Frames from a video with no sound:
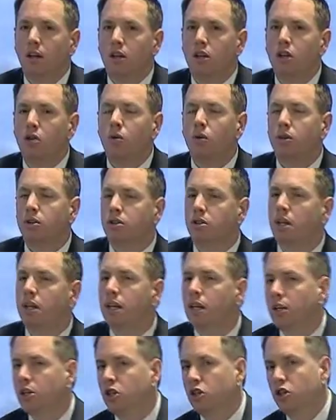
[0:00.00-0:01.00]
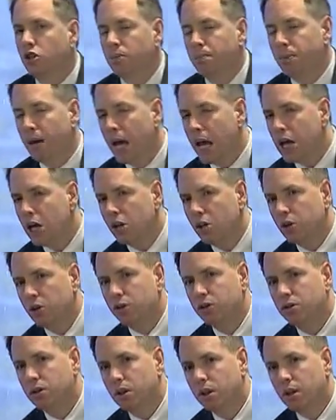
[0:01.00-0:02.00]
You are seeing in
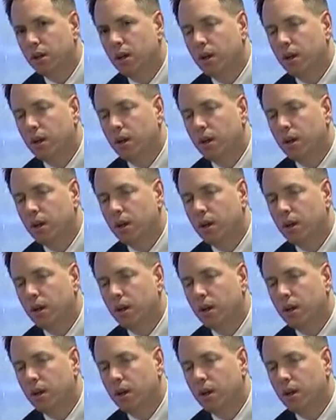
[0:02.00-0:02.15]
payers